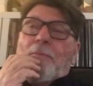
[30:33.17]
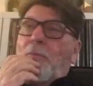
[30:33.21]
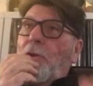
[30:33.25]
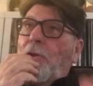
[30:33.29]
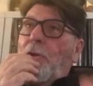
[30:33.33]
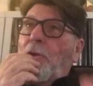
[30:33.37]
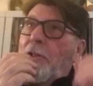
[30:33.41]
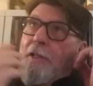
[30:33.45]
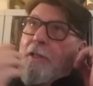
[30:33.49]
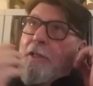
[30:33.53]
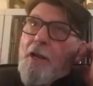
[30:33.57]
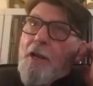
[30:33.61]

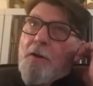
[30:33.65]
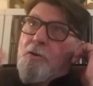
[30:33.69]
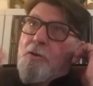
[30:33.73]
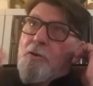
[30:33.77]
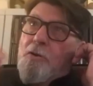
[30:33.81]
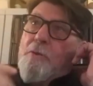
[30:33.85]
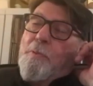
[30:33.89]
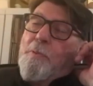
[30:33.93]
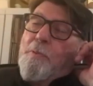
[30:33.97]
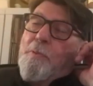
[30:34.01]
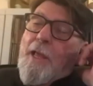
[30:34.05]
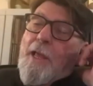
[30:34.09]
well,
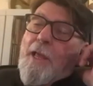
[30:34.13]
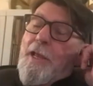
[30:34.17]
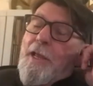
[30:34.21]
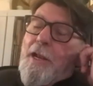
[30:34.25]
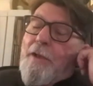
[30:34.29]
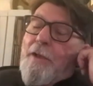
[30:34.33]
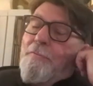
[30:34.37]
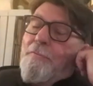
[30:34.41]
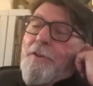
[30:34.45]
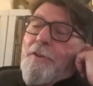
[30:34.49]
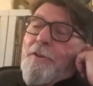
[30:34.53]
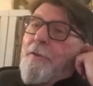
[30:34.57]
just playing
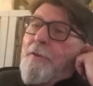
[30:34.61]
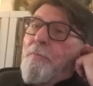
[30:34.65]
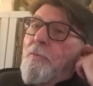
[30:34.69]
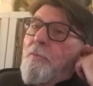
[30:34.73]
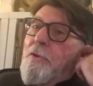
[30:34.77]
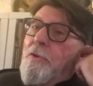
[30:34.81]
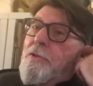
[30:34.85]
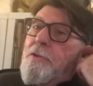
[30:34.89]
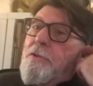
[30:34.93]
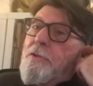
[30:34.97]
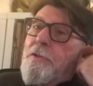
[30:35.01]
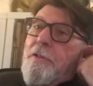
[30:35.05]
everything
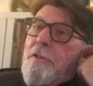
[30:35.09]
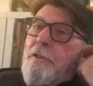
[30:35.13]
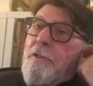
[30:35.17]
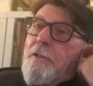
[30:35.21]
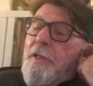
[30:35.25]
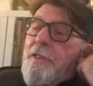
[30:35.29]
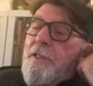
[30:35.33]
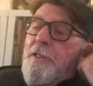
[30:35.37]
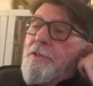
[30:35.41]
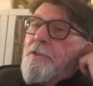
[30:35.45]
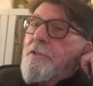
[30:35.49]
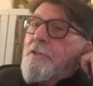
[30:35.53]

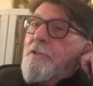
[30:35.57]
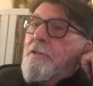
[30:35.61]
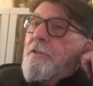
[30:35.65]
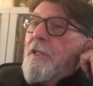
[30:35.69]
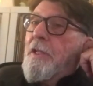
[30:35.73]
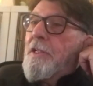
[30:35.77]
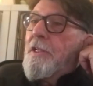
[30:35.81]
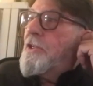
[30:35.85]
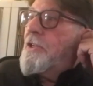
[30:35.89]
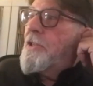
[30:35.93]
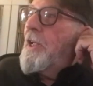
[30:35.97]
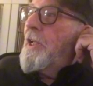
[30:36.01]
it
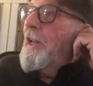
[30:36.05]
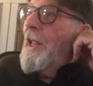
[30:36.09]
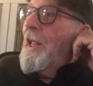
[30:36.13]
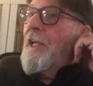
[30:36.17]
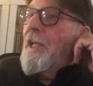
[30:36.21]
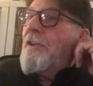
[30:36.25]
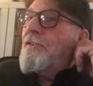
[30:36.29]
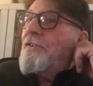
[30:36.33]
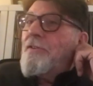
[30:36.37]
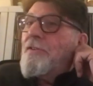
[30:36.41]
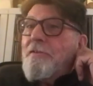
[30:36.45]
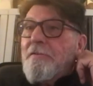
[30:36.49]
still
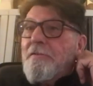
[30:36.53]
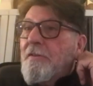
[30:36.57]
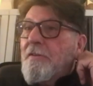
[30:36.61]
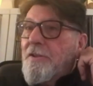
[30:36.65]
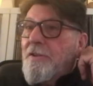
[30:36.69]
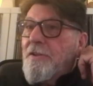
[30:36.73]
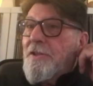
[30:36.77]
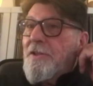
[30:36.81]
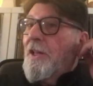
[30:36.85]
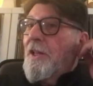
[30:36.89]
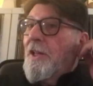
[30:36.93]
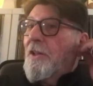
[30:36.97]
is.
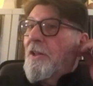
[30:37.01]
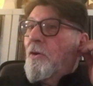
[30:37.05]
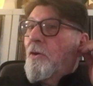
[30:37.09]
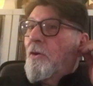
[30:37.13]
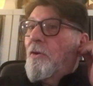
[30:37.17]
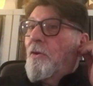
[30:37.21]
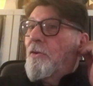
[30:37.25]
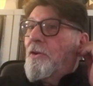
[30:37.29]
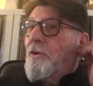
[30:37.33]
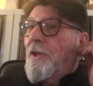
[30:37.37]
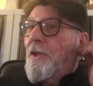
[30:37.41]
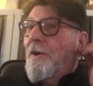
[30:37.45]
It's still
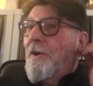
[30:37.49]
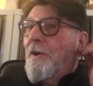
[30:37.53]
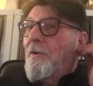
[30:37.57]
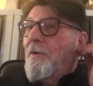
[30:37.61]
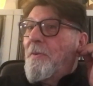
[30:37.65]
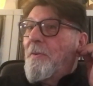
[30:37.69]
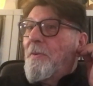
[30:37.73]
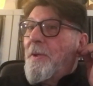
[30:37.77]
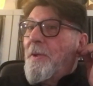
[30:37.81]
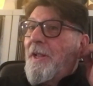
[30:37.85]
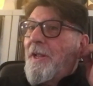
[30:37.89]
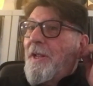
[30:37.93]
good, you know
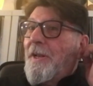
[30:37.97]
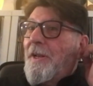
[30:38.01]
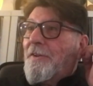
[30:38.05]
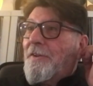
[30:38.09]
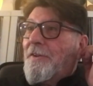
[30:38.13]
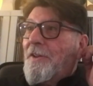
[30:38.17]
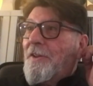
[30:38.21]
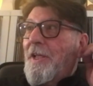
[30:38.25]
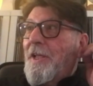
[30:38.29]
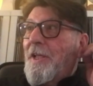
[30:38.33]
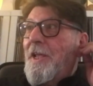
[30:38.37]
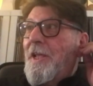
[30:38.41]
what I mean?
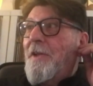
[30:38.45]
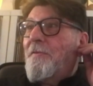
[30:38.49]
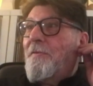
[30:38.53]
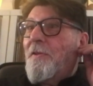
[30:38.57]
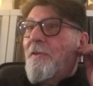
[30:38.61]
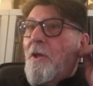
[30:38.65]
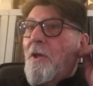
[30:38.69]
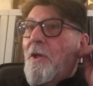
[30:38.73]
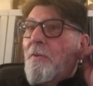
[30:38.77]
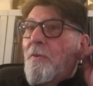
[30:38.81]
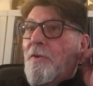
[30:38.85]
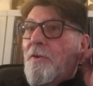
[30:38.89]
It's like,
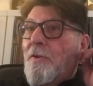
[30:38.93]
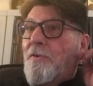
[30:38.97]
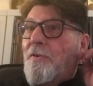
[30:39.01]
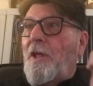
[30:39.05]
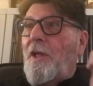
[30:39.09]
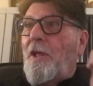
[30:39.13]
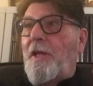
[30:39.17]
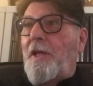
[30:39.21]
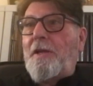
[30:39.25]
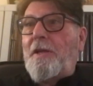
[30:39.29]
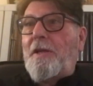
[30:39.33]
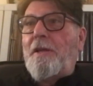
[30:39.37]
even though there's
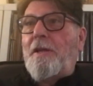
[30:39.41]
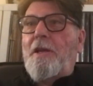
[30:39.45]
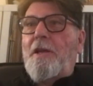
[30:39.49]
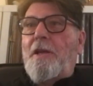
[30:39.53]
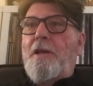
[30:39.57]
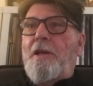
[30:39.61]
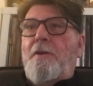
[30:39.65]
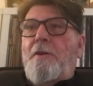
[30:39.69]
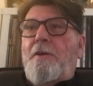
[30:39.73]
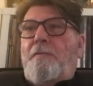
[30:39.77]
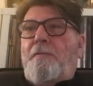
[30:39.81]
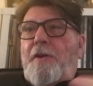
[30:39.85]
like
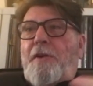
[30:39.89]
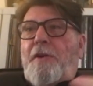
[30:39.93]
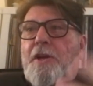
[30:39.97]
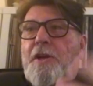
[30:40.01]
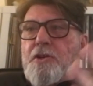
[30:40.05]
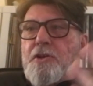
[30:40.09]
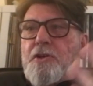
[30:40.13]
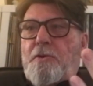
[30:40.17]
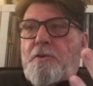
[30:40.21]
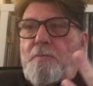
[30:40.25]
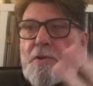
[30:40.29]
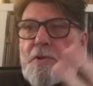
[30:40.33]

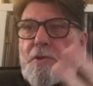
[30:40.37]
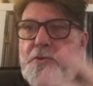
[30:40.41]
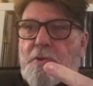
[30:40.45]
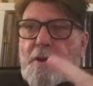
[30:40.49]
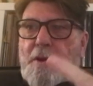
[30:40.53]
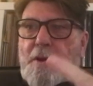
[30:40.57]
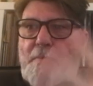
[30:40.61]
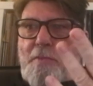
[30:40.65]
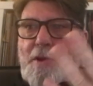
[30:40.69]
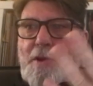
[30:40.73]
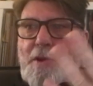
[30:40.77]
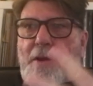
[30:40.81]
friction
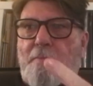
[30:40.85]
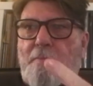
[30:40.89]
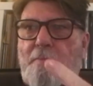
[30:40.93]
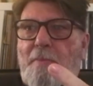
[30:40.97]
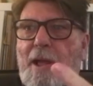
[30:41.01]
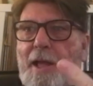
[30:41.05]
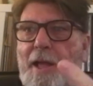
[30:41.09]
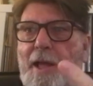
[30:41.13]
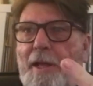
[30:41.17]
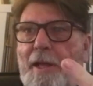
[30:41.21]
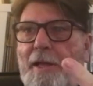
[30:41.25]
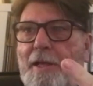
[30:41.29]
between me and
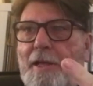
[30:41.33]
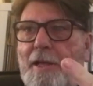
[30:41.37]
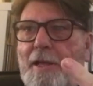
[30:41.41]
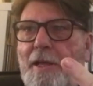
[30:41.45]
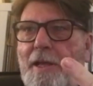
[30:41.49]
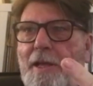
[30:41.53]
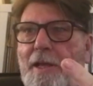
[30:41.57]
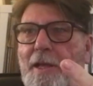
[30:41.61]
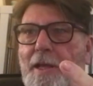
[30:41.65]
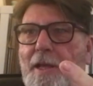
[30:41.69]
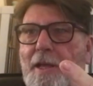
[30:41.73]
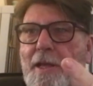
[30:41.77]
Mac,
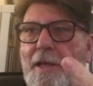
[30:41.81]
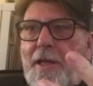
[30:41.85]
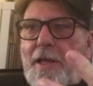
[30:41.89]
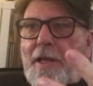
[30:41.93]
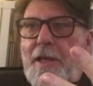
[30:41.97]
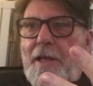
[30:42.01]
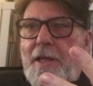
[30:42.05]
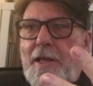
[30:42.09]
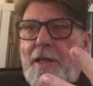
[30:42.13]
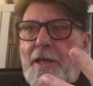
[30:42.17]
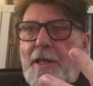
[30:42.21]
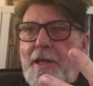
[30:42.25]

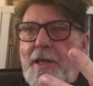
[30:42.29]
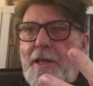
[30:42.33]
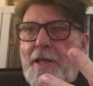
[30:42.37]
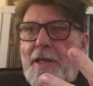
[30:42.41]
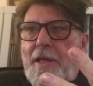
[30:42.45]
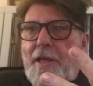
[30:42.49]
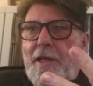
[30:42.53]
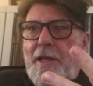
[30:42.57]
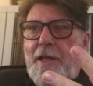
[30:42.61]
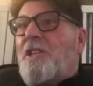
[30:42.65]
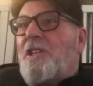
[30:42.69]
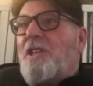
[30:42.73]

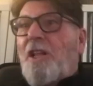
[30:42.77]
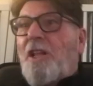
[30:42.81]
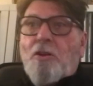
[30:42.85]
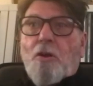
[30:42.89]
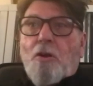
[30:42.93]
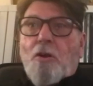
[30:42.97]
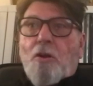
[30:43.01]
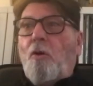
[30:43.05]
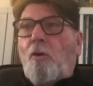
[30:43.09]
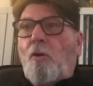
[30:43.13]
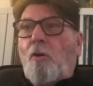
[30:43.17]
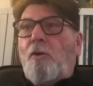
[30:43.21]
it's still
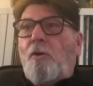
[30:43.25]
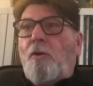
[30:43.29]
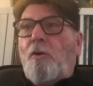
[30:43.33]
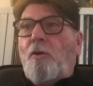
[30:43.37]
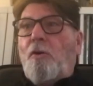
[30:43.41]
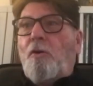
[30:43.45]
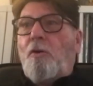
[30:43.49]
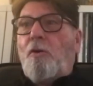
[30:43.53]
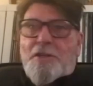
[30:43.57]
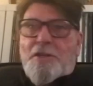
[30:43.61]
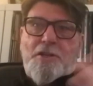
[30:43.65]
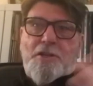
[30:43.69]
good.
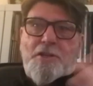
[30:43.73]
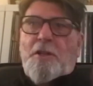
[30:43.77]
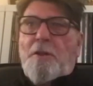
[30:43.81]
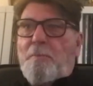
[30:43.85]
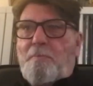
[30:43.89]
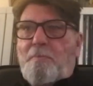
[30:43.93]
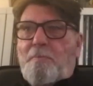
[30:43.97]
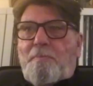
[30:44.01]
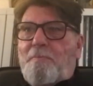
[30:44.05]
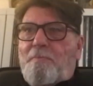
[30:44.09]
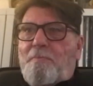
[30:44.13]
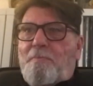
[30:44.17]
It's
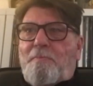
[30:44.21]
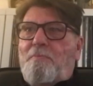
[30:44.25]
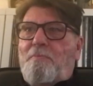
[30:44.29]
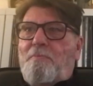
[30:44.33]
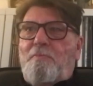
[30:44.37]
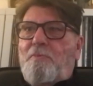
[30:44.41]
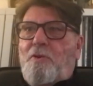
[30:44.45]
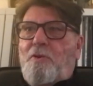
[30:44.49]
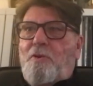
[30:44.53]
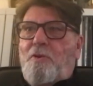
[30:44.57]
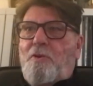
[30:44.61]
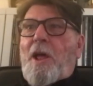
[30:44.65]
still
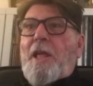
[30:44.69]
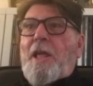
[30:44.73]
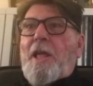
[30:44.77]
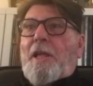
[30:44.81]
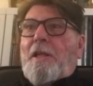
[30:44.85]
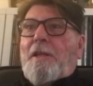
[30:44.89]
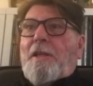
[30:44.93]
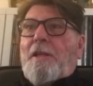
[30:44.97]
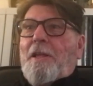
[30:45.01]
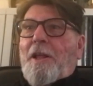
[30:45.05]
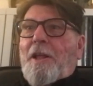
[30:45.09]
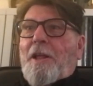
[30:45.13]

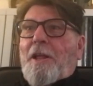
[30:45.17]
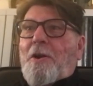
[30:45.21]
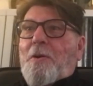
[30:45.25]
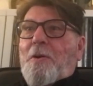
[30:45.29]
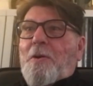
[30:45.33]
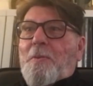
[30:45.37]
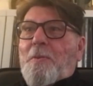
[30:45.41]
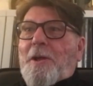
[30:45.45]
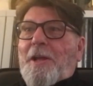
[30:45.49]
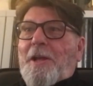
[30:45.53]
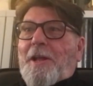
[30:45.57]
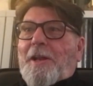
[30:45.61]
great. You know what
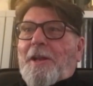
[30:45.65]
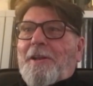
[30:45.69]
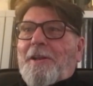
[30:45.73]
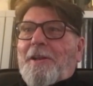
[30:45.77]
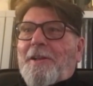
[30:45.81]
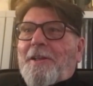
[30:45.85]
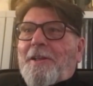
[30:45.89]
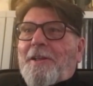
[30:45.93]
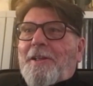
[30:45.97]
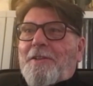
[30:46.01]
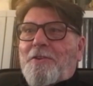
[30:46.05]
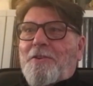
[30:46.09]
I mean?
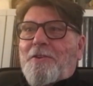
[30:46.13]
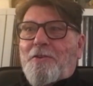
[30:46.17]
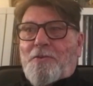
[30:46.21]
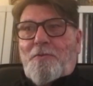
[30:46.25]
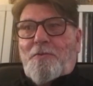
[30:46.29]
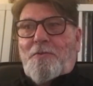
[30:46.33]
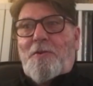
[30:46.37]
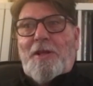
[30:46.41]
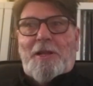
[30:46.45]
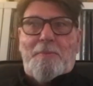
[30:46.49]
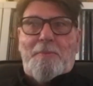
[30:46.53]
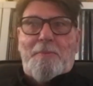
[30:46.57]
Doesn't
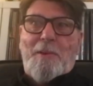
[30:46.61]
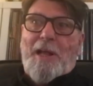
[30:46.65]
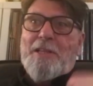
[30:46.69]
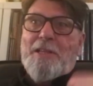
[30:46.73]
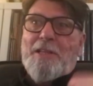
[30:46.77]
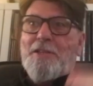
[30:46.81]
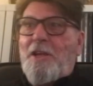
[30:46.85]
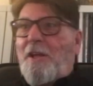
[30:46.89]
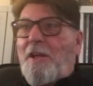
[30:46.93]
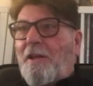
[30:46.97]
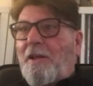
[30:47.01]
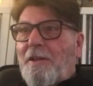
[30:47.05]
really matter.